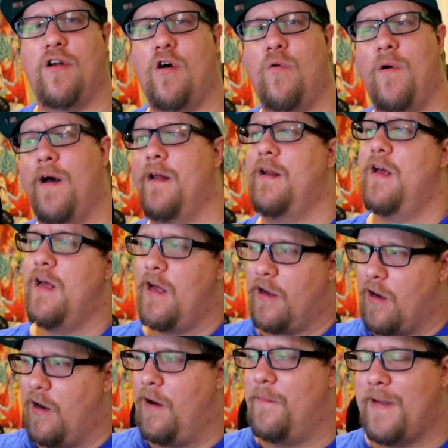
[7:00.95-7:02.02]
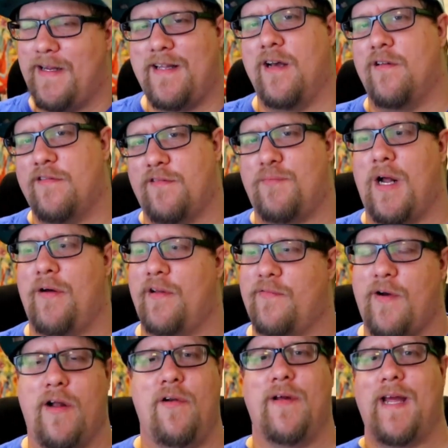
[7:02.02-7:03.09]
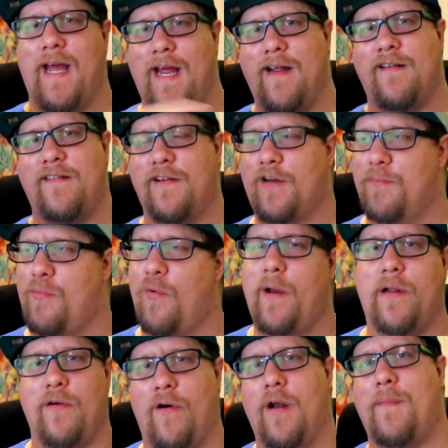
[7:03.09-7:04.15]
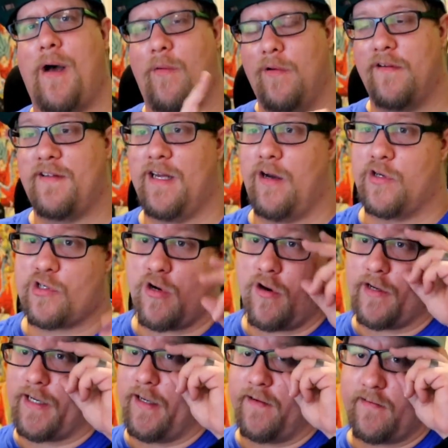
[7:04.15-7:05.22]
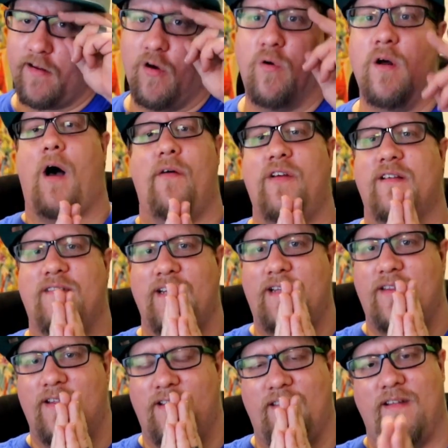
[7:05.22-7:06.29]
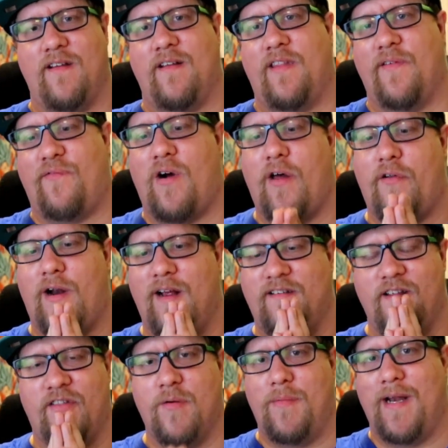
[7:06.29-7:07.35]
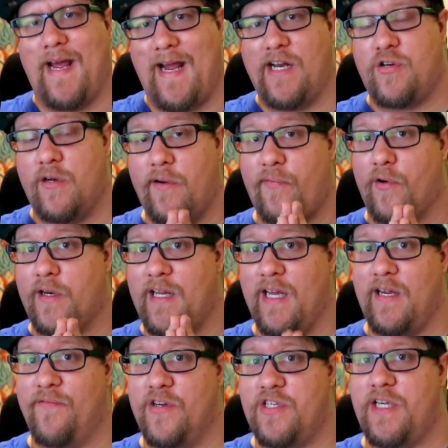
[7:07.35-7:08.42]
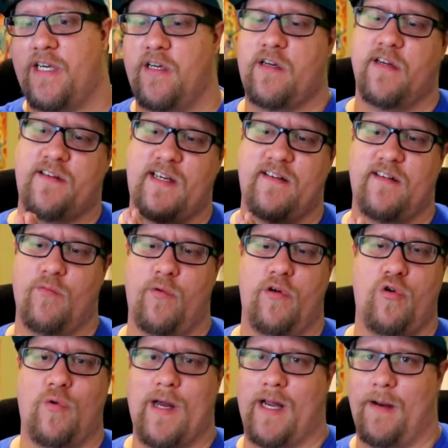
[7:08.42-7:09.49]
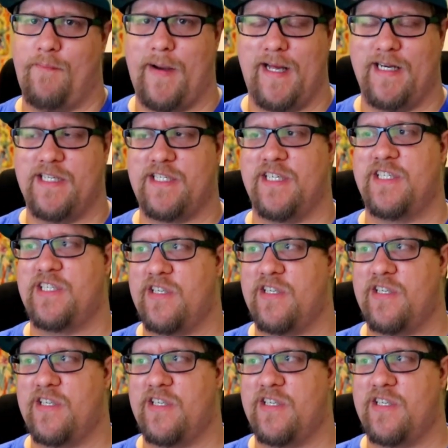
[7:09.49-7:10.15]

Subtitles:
know what? He tells Broly's father, like, hey, stick your boy on him. I want to see how strong he is. So obviously the father has nothing but hatred for King Vegeta because he's the one who kind of banished his